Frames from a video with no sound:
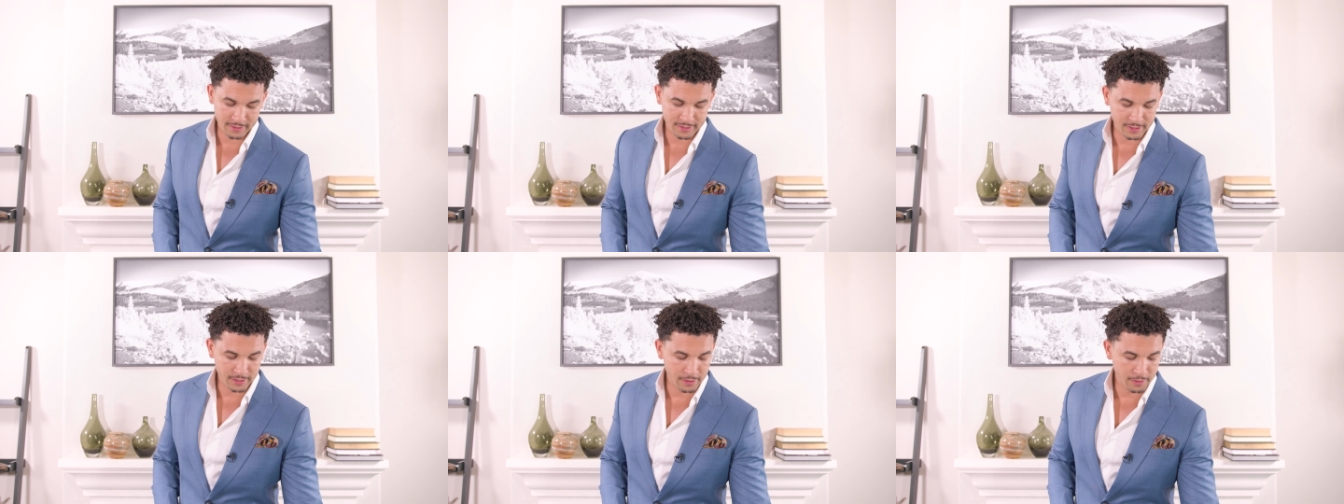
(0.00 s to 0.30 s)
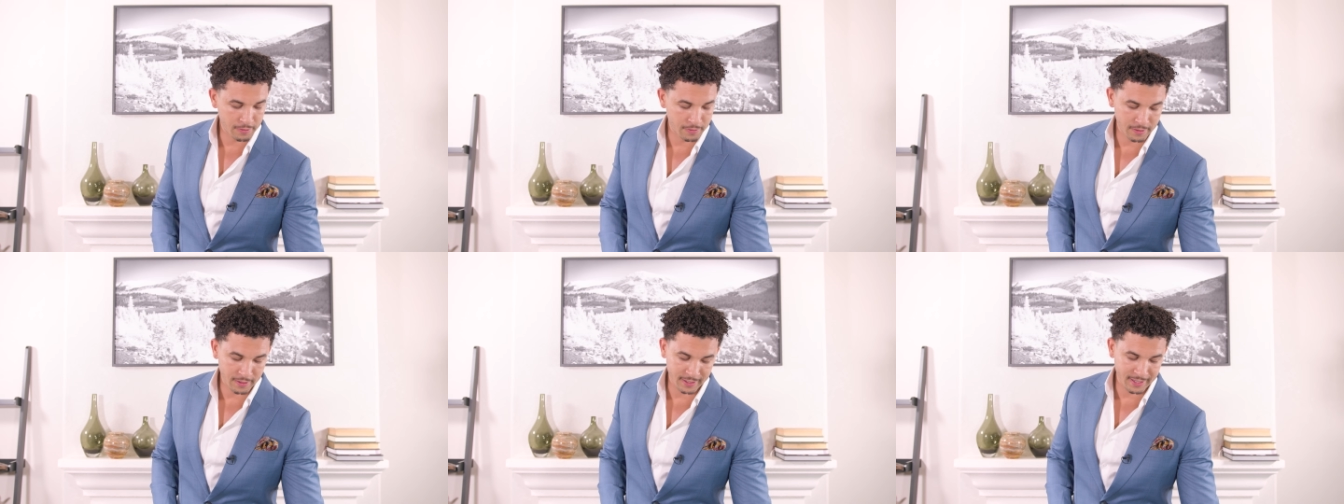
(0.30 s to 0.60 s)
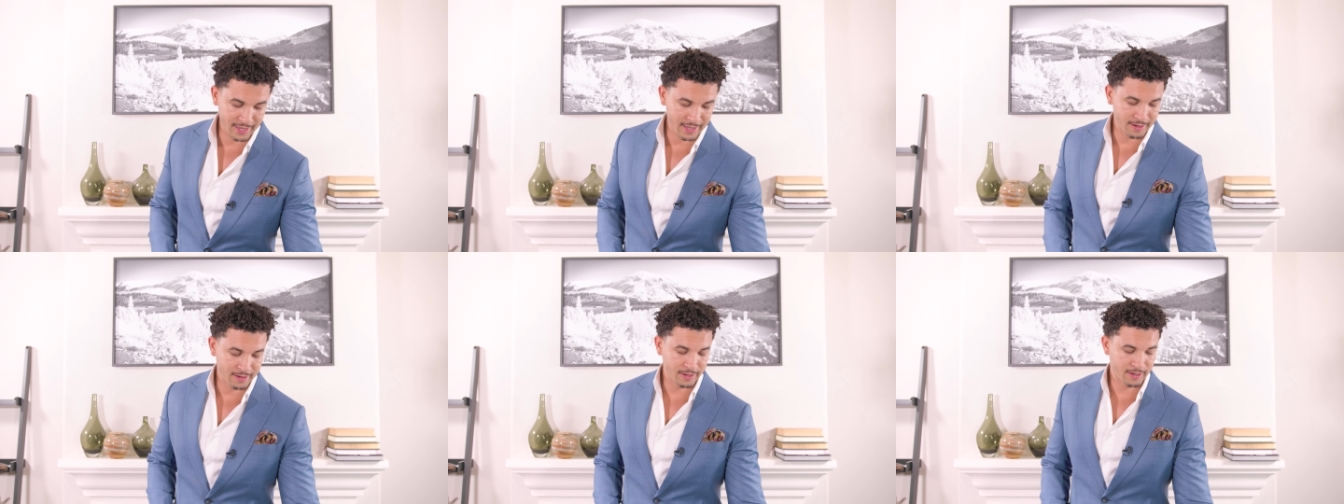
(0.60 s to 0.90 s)
So
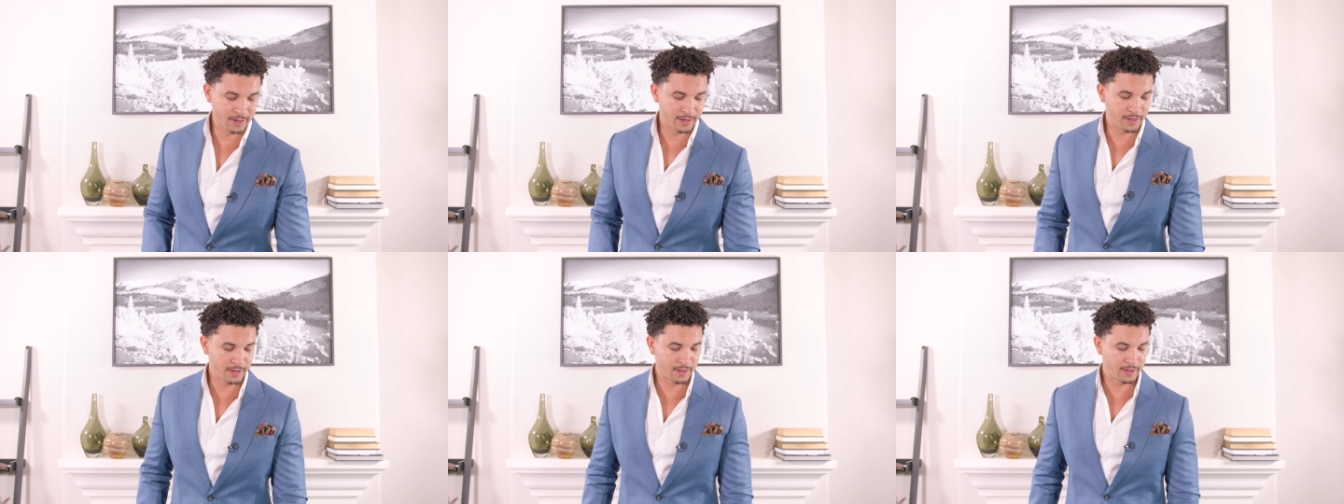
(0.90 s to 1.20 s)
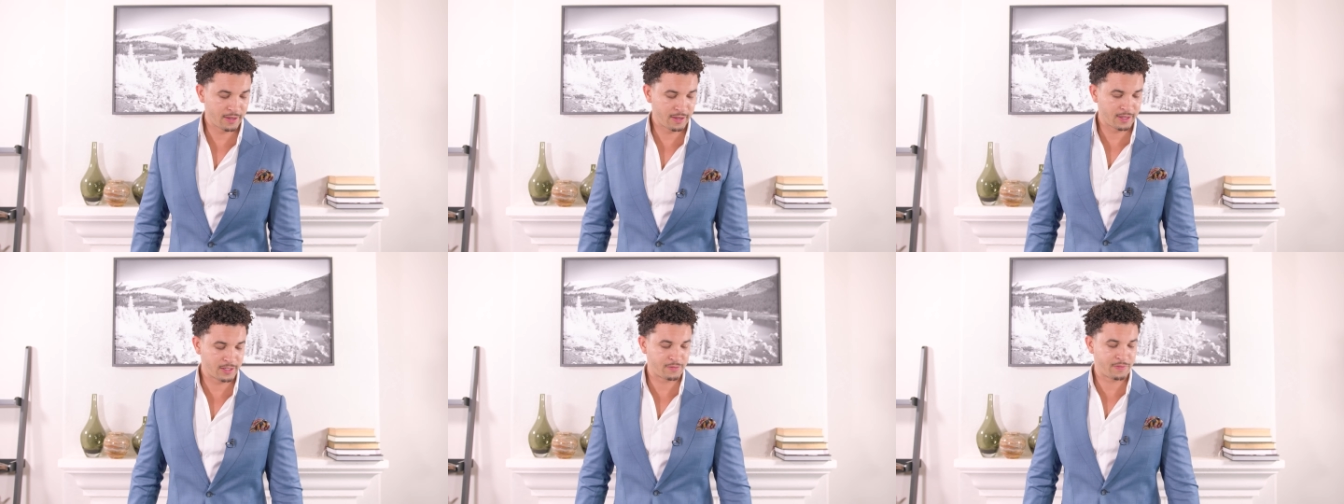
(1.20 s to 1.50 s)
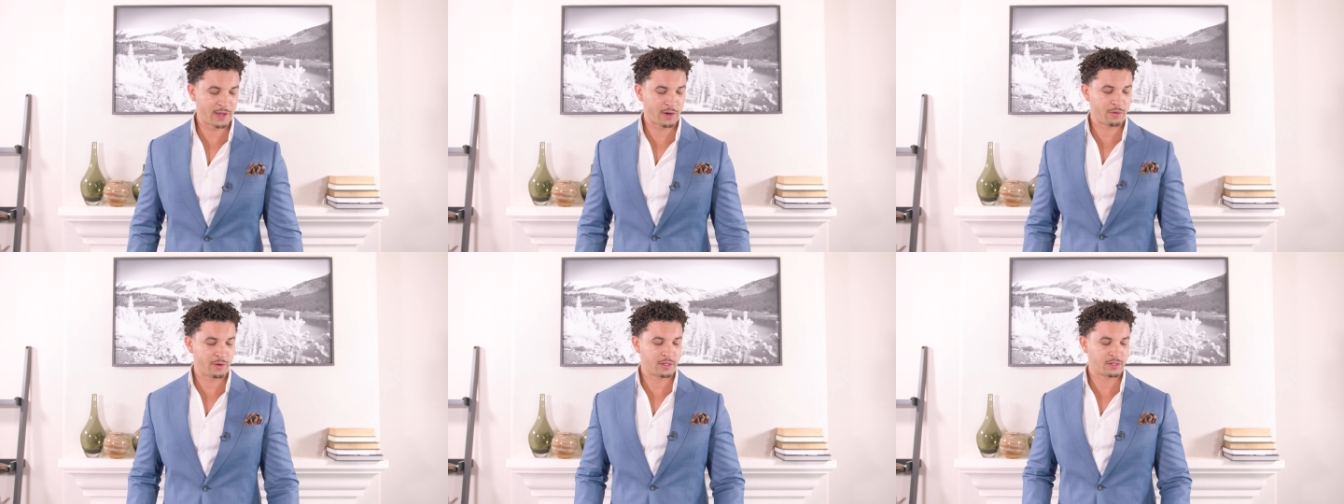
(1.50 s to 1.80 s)
again, uh, us
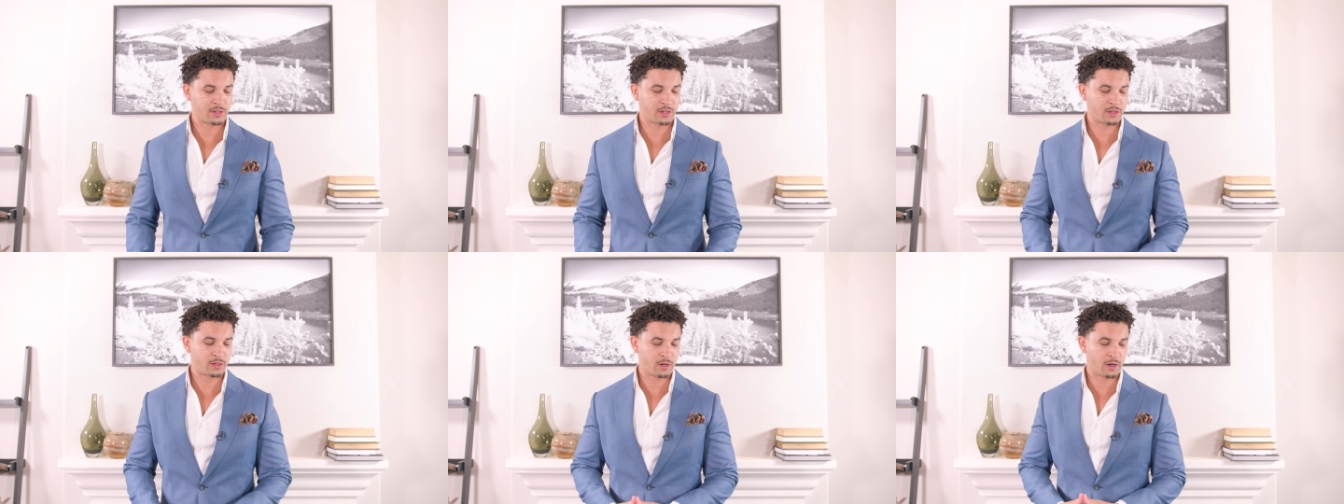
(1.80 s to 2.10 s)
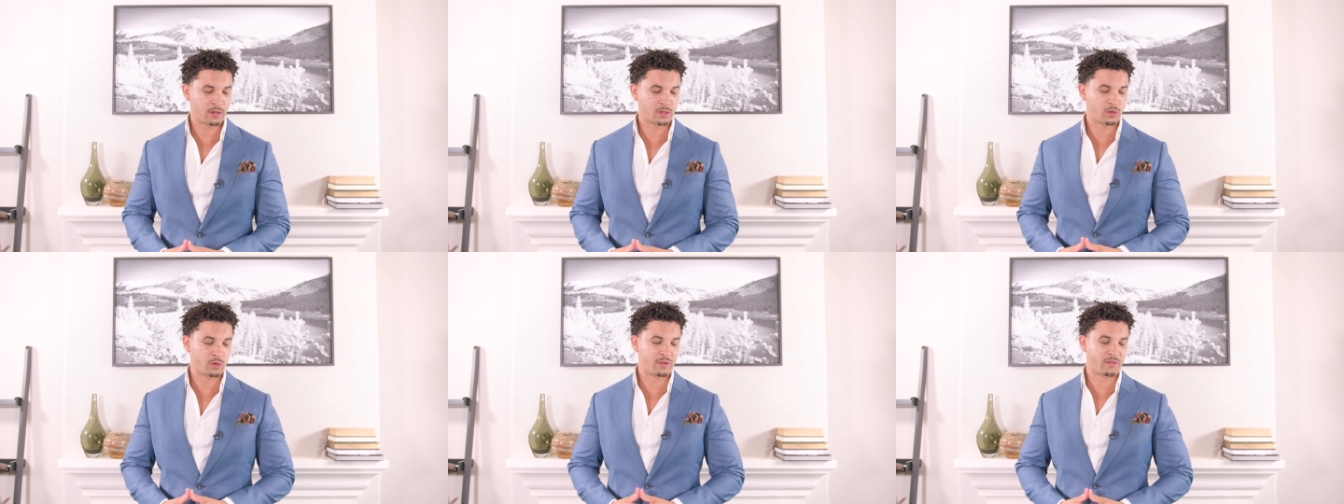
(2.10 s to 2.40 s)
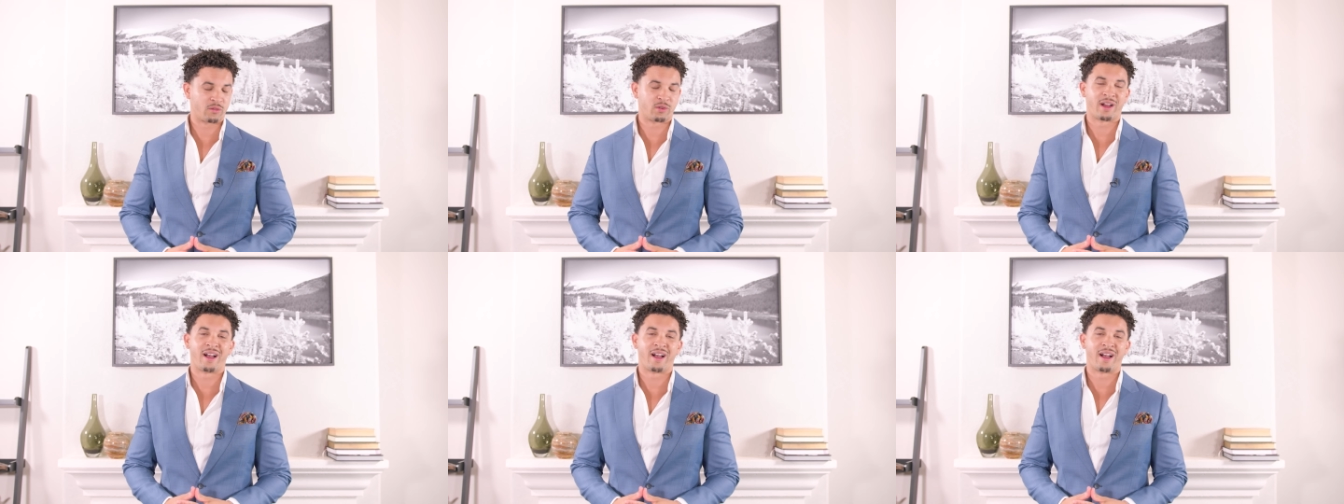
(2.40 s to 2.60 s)
veterans are, are sort of